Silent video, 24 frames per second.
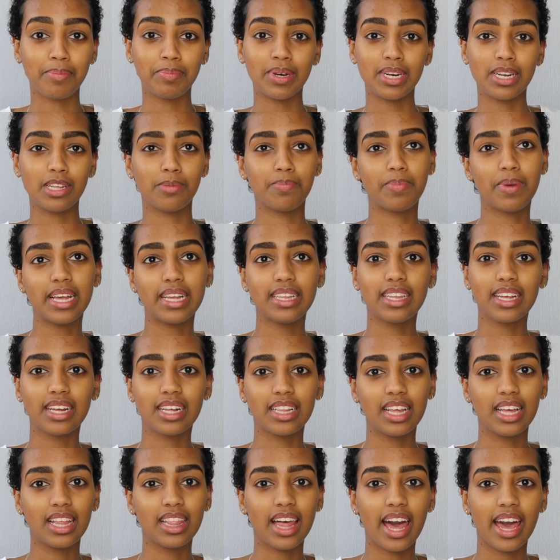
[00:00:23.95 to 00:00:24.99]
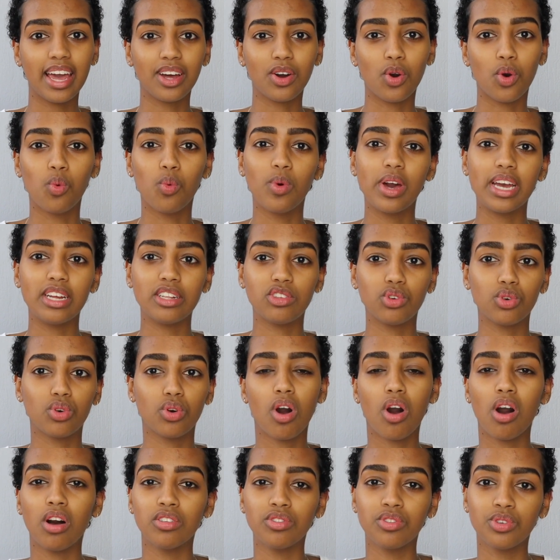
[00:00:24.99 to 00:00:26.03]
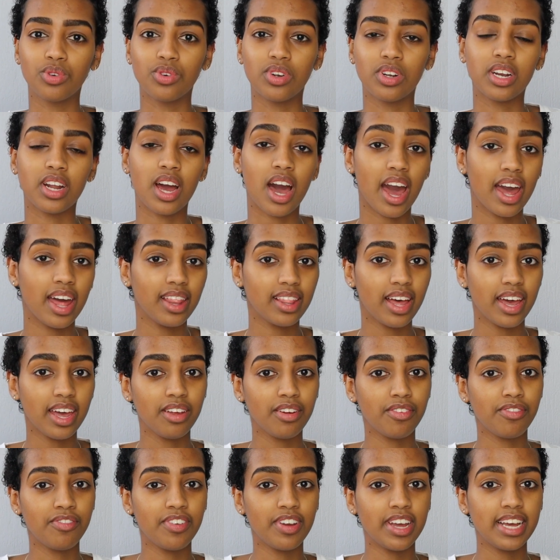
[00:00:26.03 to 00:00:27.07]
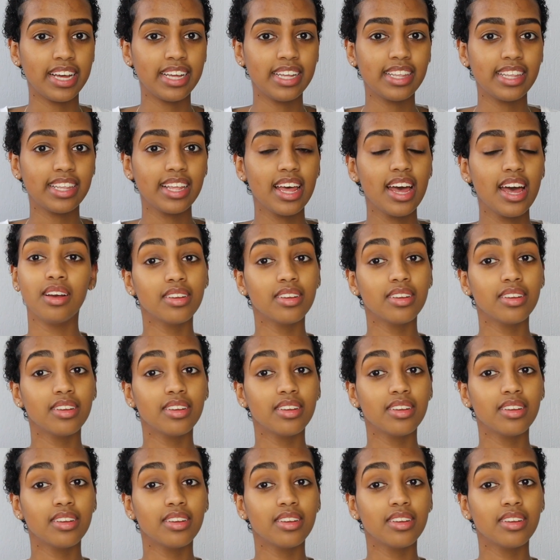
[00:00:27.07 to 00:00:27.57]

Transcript: but it's basically like a way to contour and highlight your face.